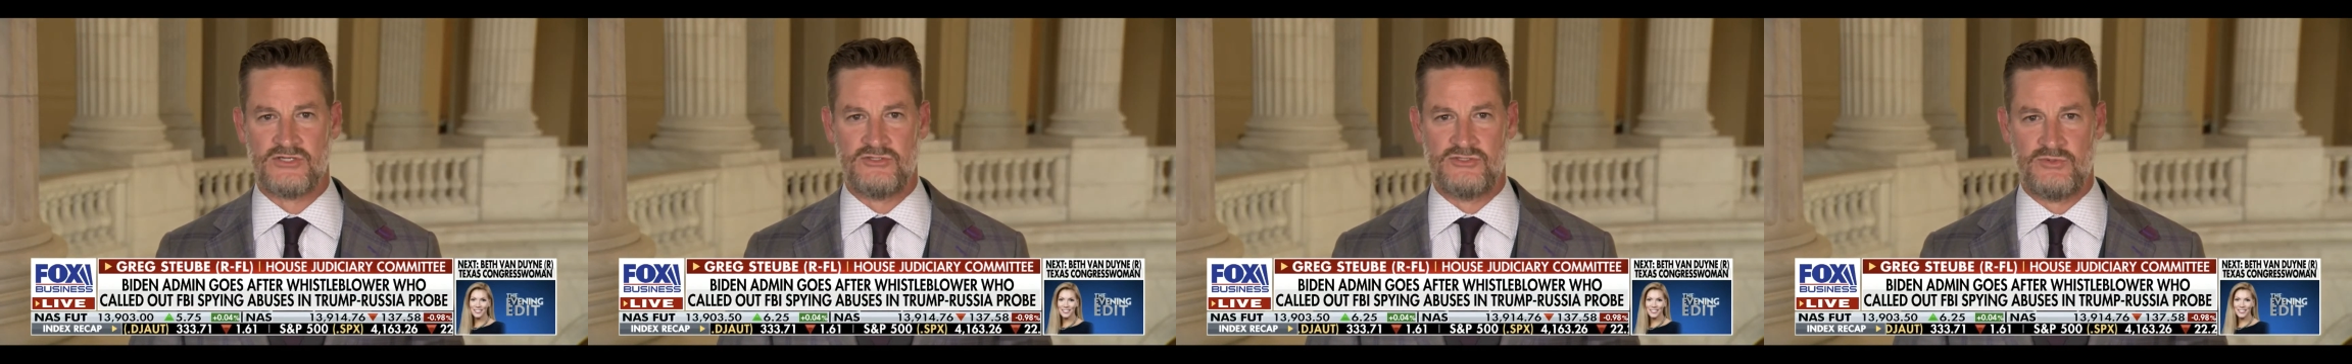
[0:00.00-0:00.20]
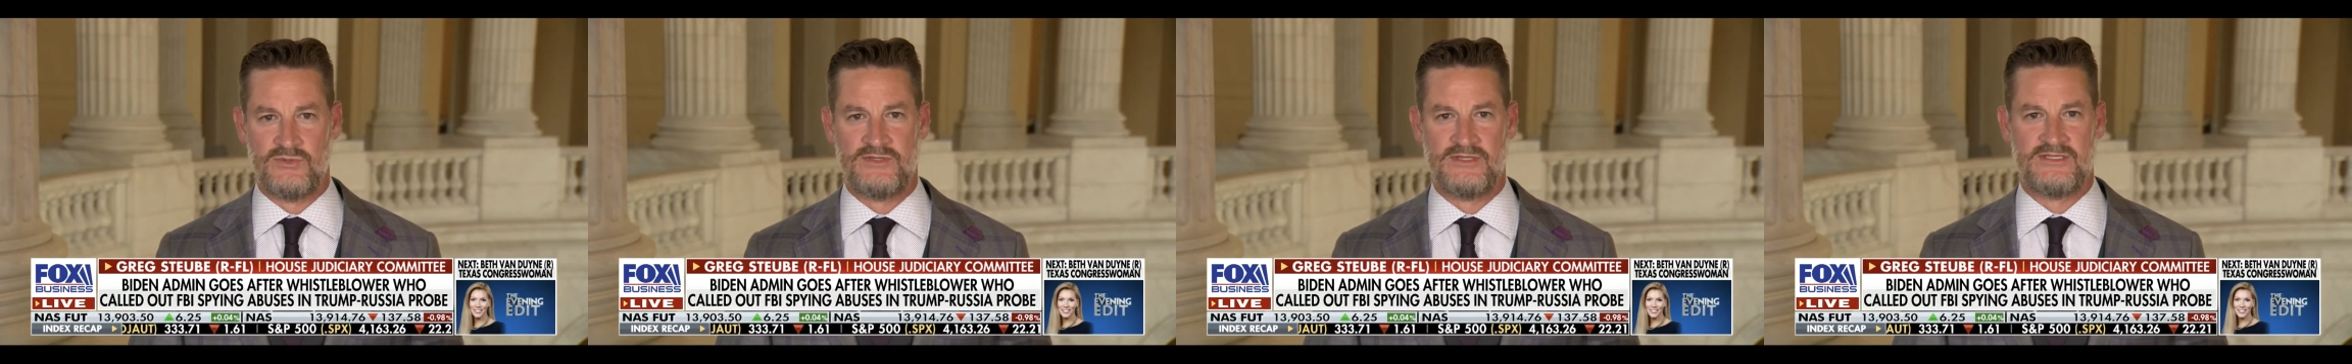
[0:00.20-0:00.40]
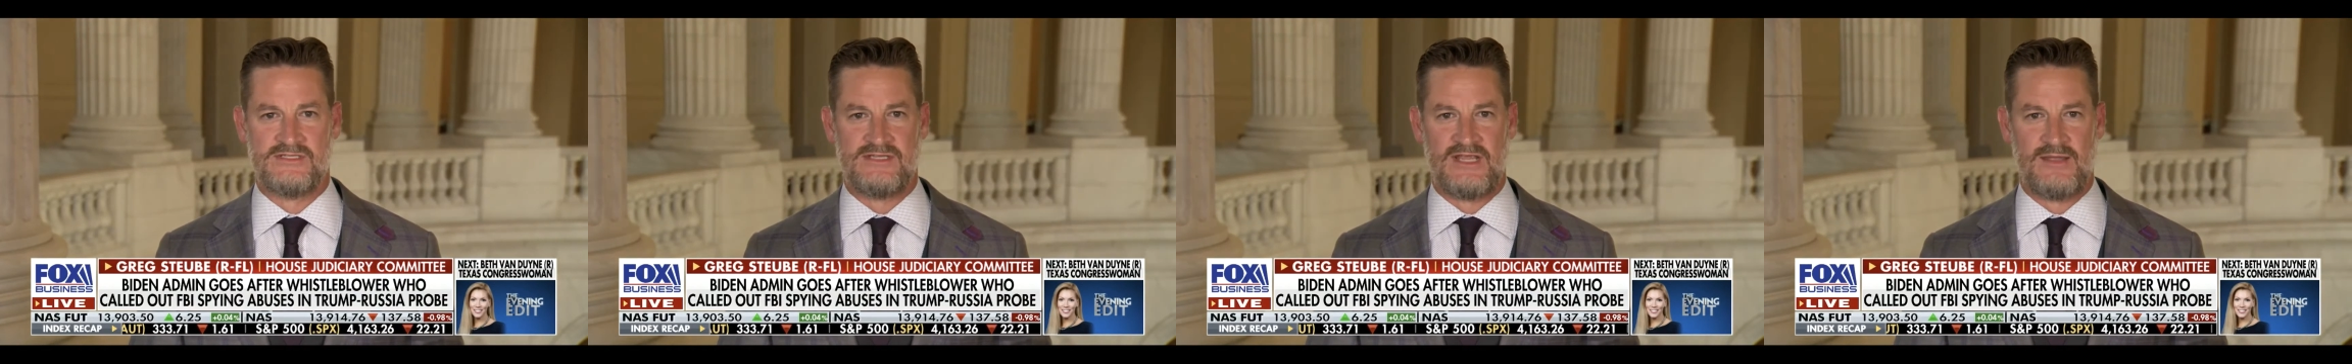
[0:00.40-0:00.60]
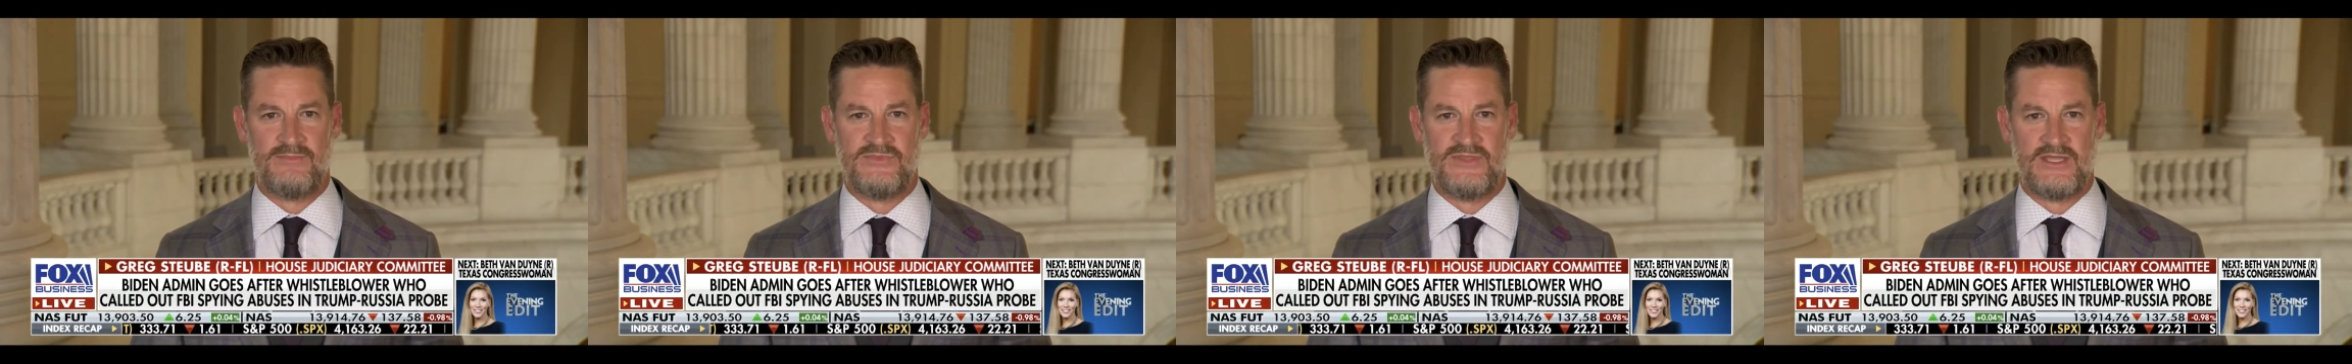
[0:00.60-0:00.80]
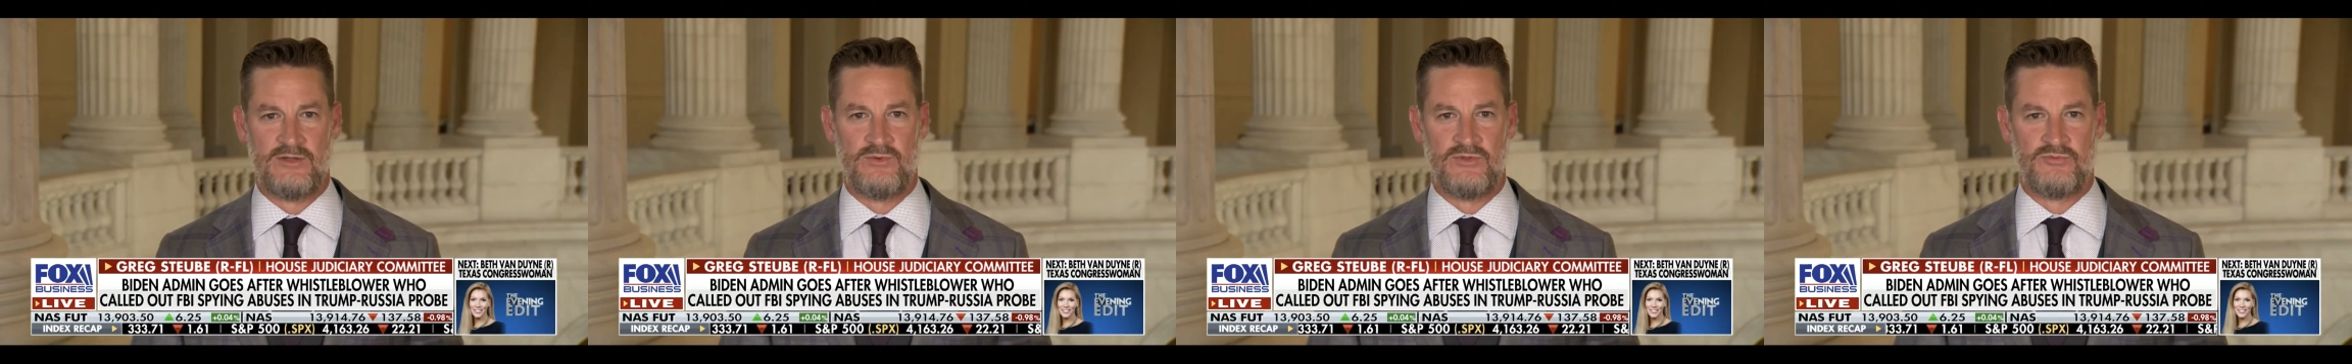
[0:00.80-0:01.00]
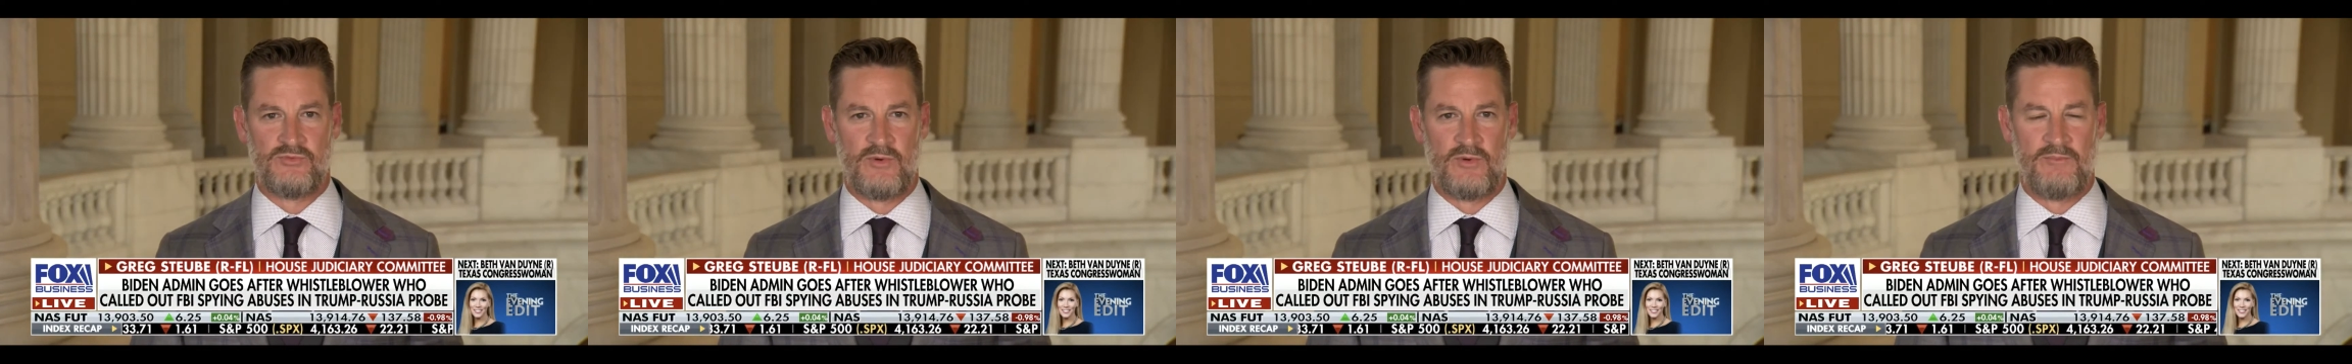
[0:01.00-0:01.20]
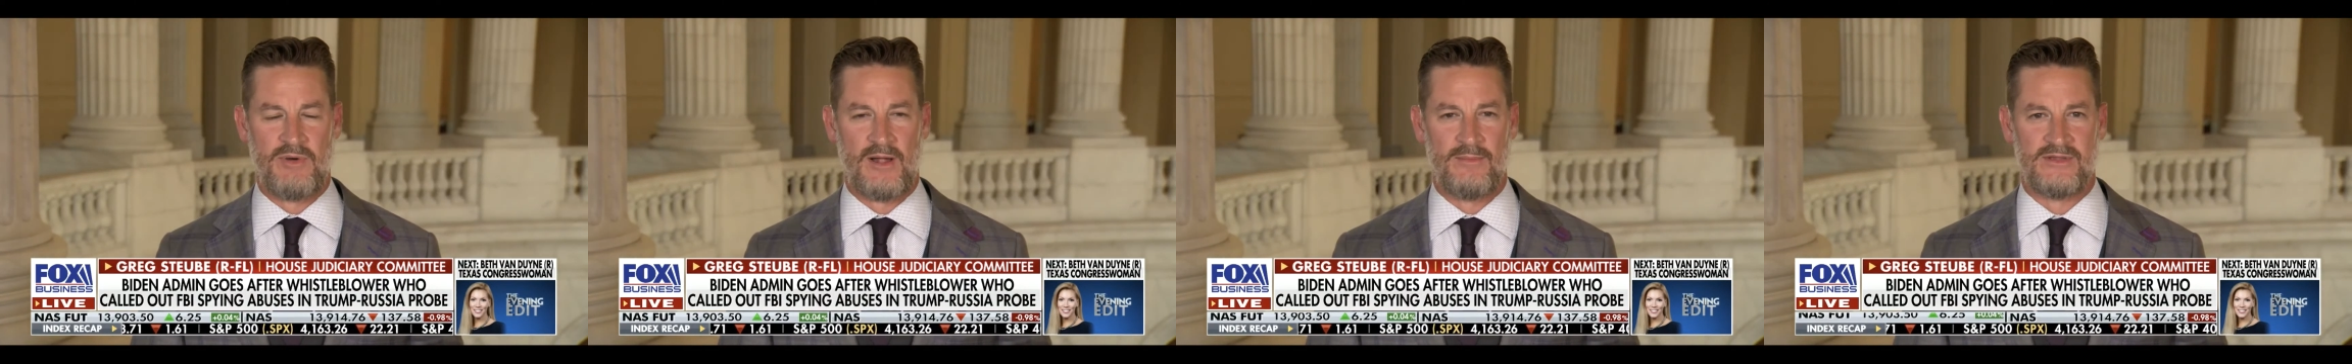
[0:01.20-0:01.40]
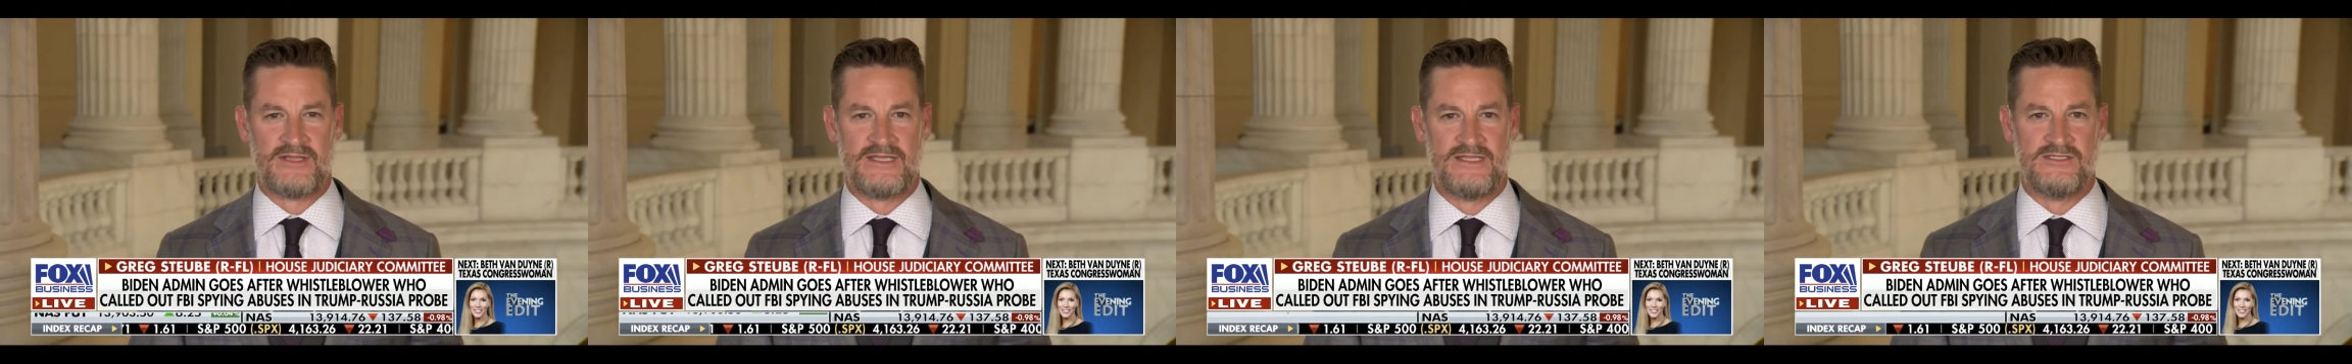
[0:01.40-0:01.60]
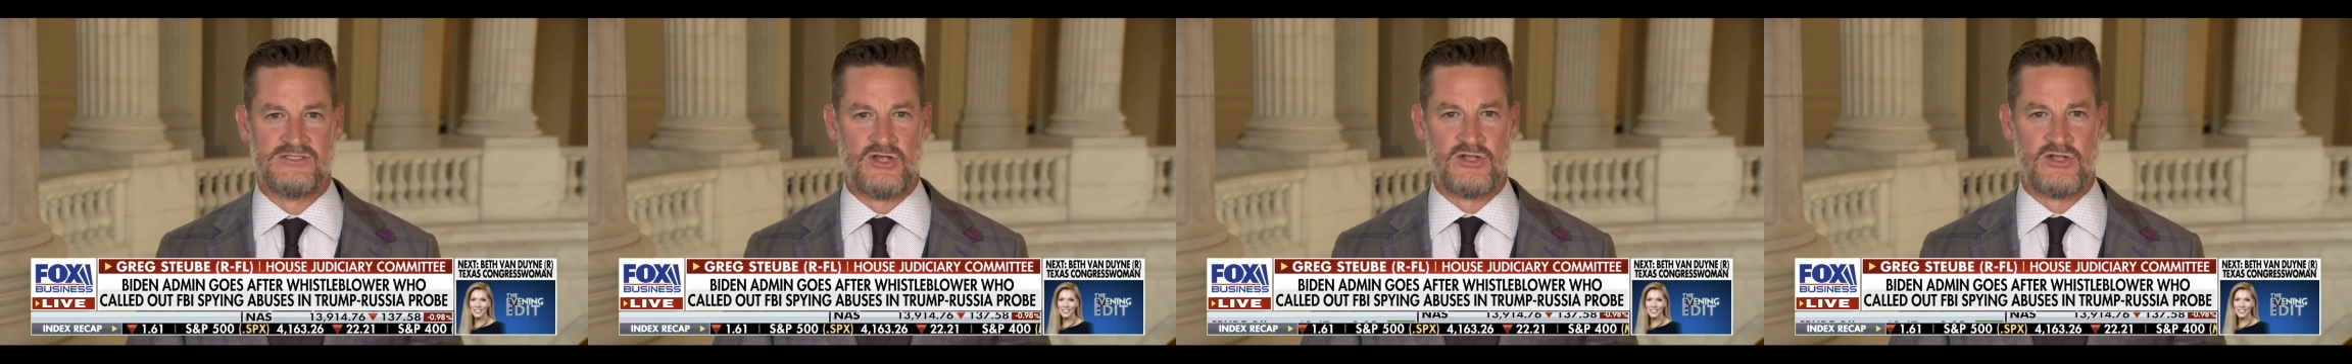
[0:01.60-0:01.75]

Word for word: doing the same thing with Republicans,